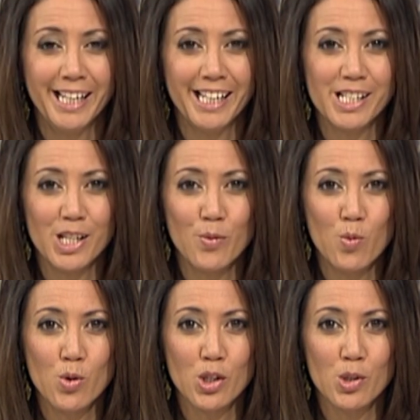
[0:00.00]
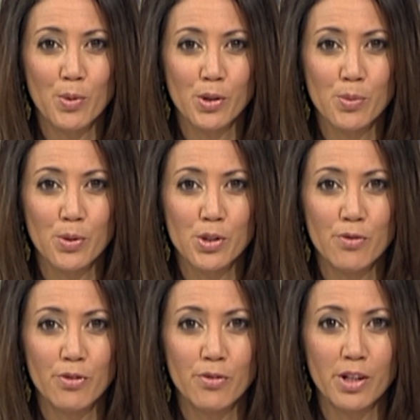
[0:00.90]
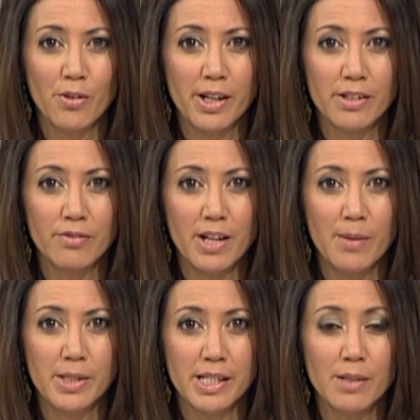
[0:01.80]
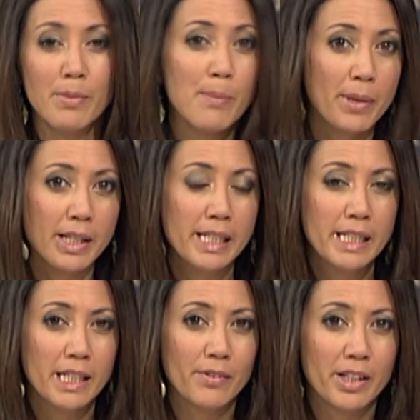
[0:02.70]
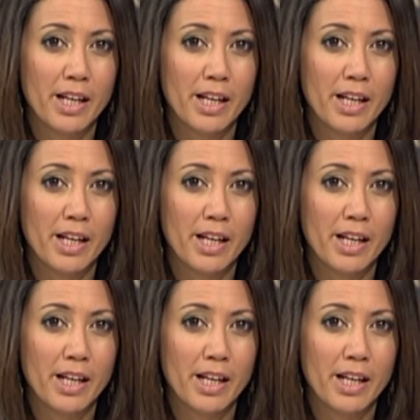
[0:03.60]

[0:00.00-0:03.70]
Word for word: is the water spokesperson for Federated Farmers and a member of the